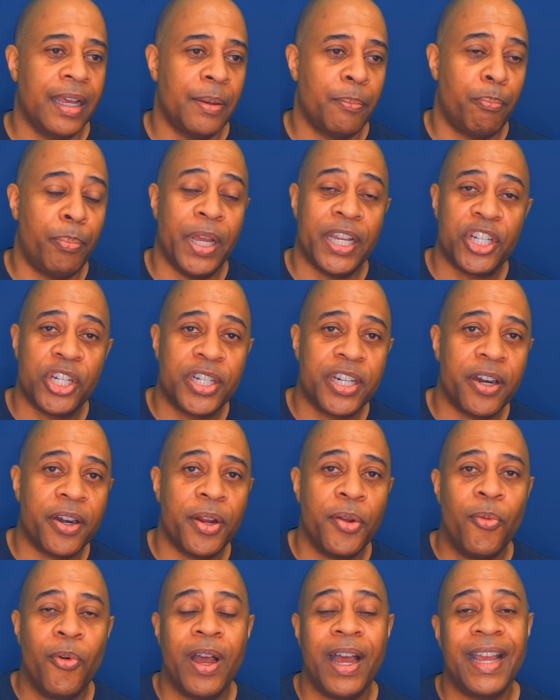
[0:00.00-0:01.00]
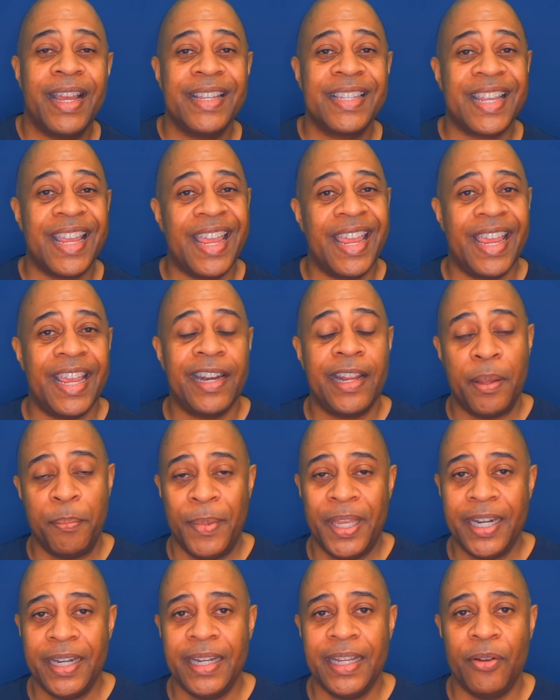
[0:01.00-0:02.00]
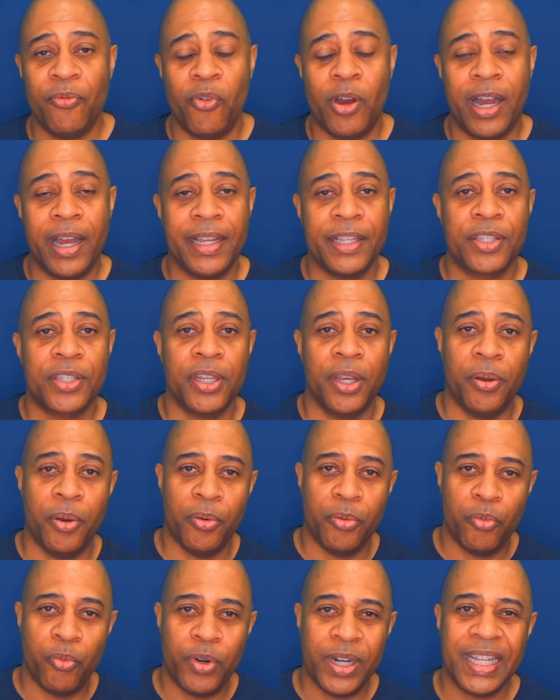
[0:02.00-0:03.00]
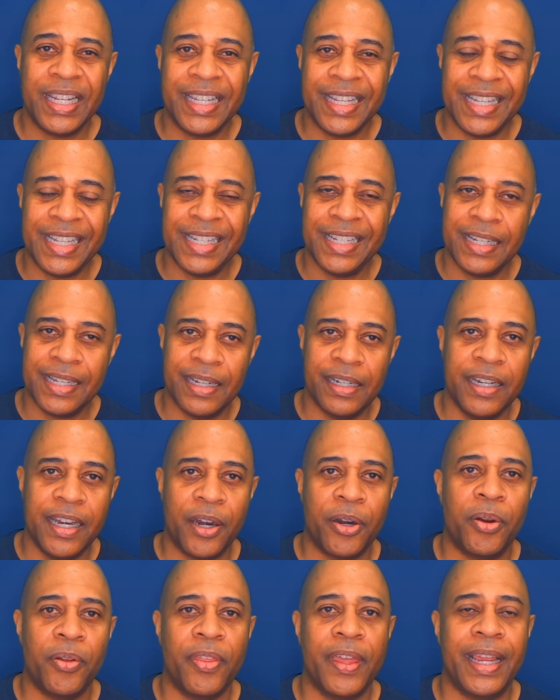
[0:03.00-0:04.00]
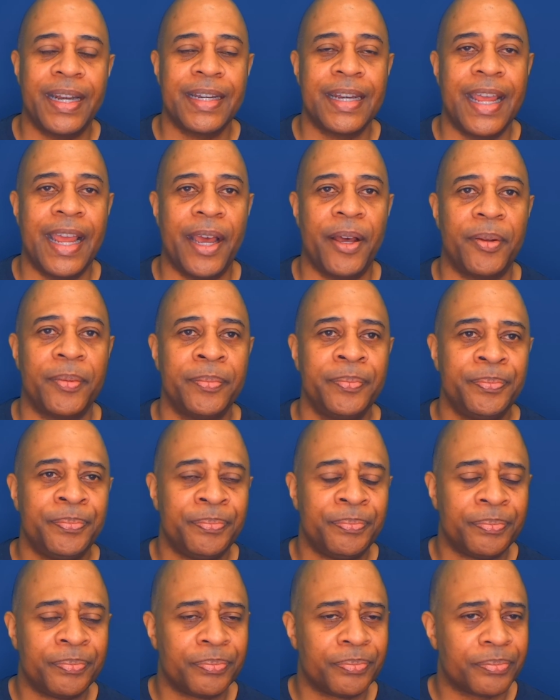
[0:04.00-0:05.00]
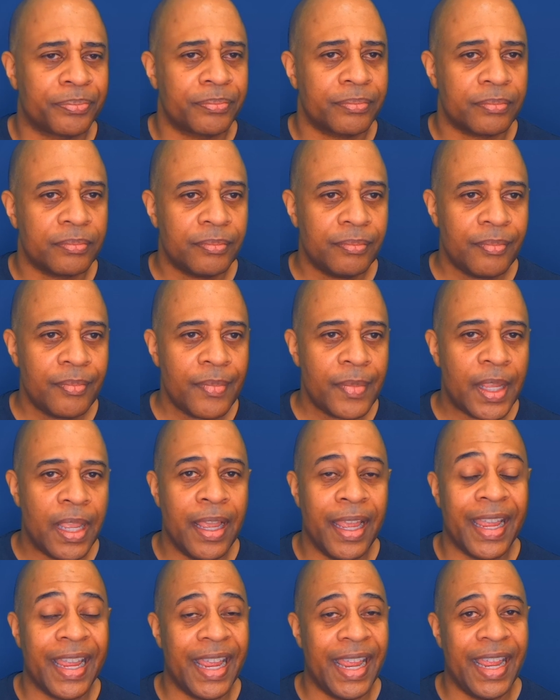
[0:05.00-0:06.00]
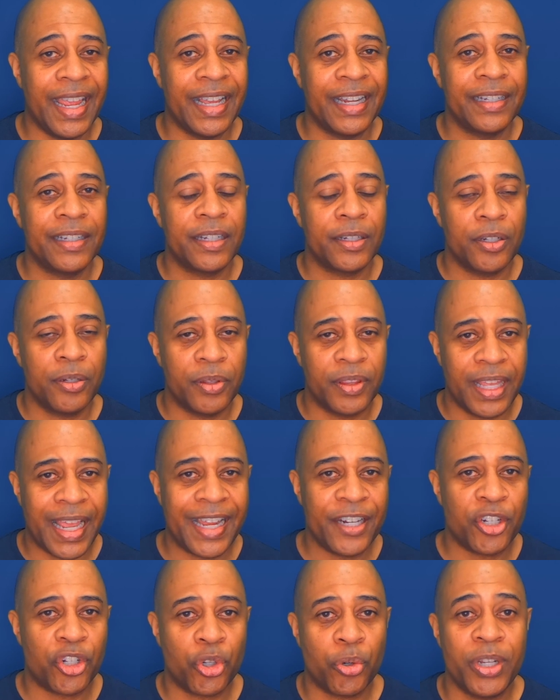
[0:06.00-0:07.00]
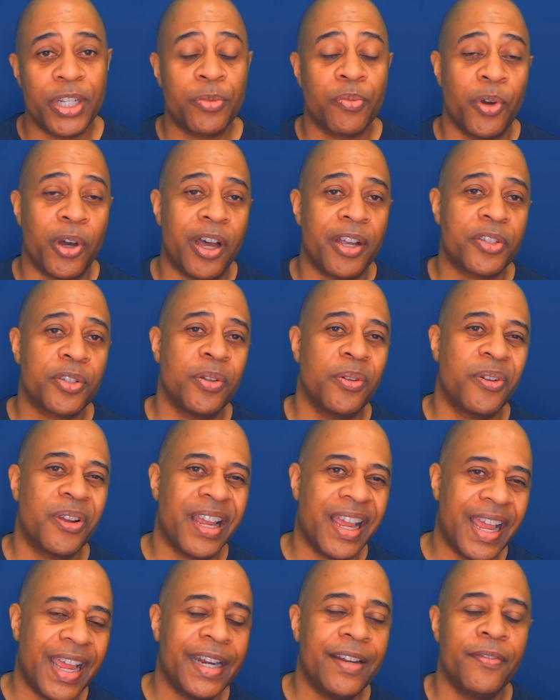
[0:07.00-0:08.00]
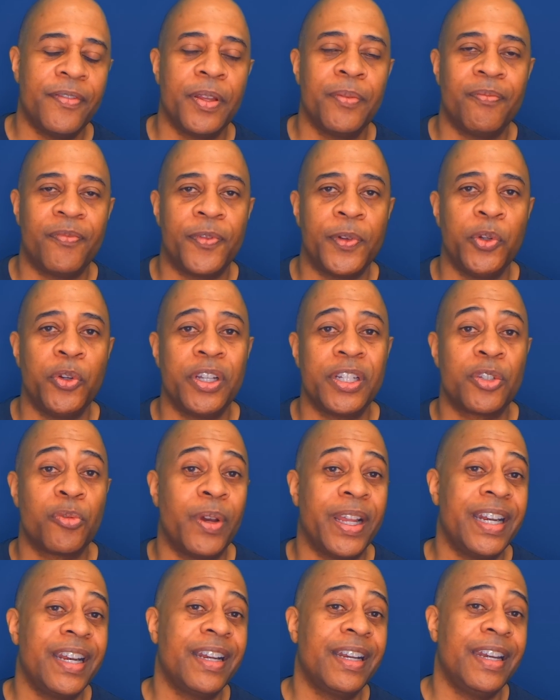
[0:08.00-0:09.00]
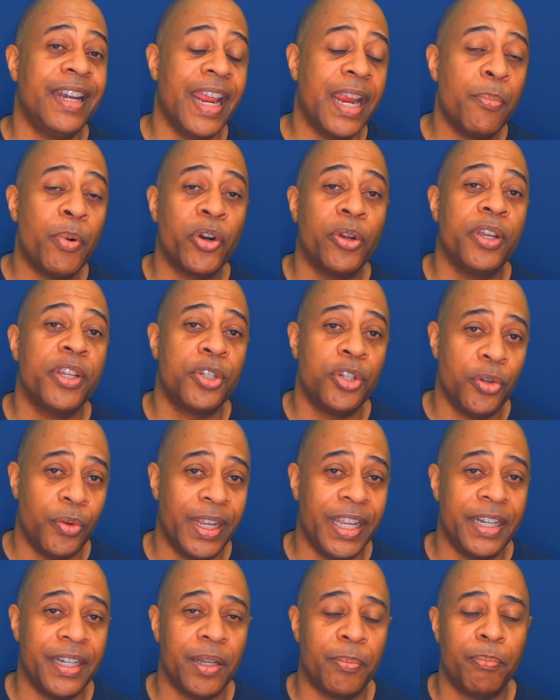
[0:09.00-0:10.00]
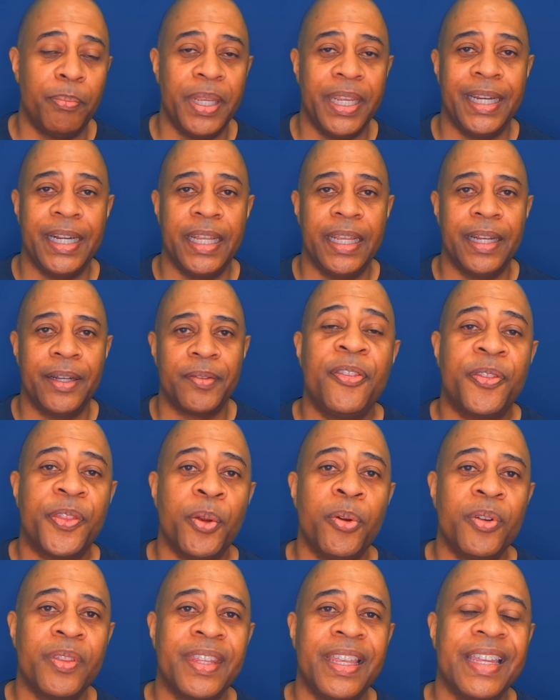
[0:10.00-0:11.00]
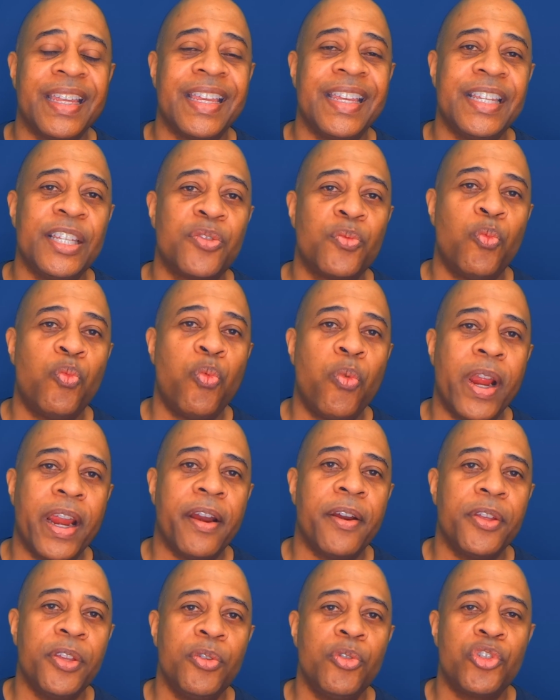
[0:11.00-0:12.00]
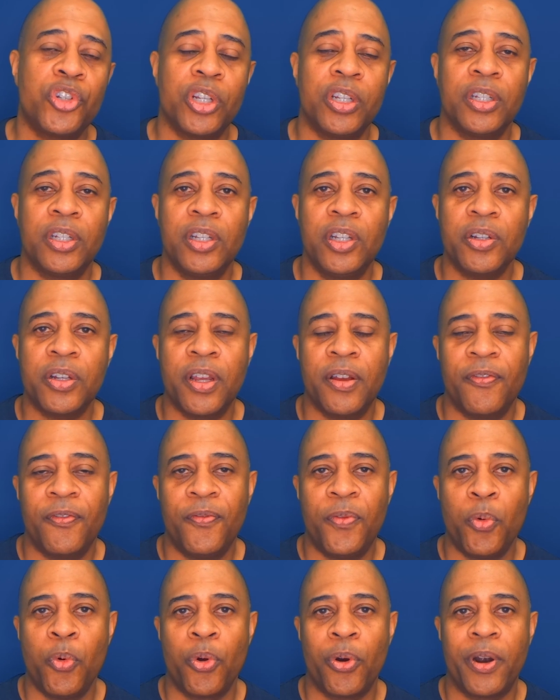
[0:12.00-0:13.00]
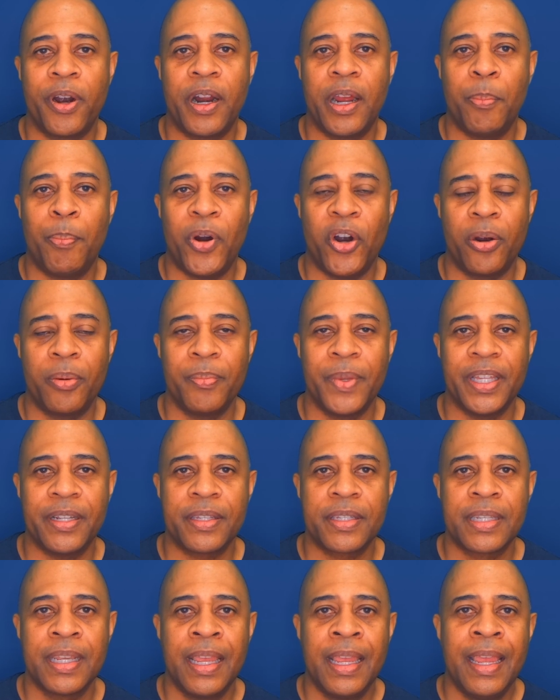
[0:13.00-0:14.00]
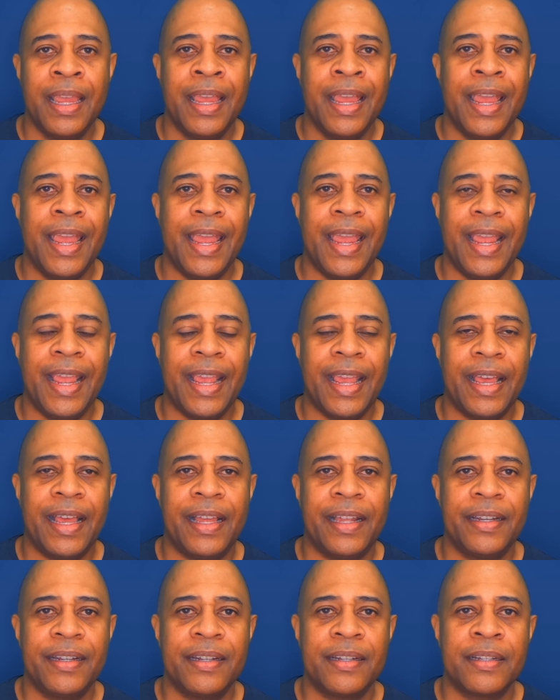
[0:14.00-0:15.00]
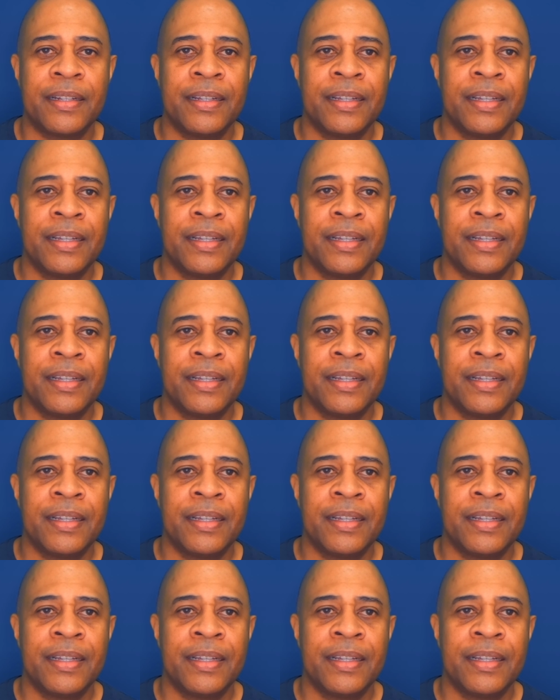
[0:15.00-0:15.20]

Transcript: budgetary wise and amenity wise. So really narrow that down. And that choice will also kind of influence what neighborhood you end up being in. Third thing is where you should look for apartments. And